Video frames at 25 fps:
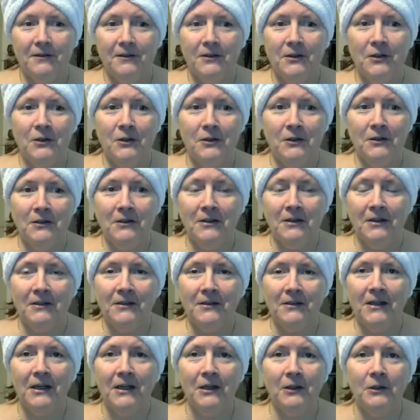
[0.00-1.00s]
could
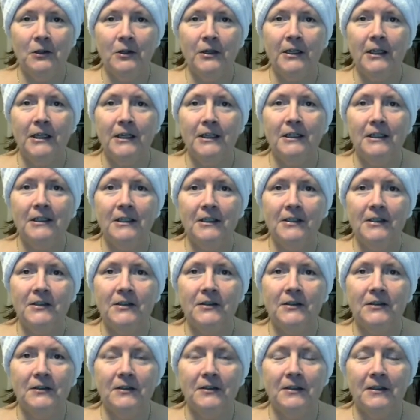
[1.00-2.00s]
take a look at
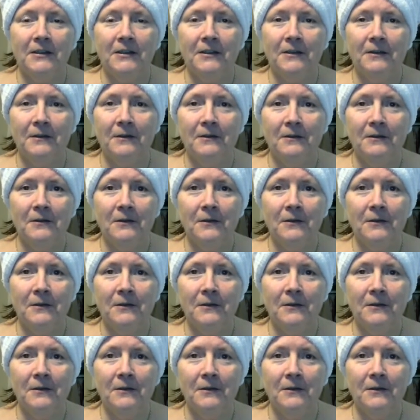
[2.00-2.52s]
least the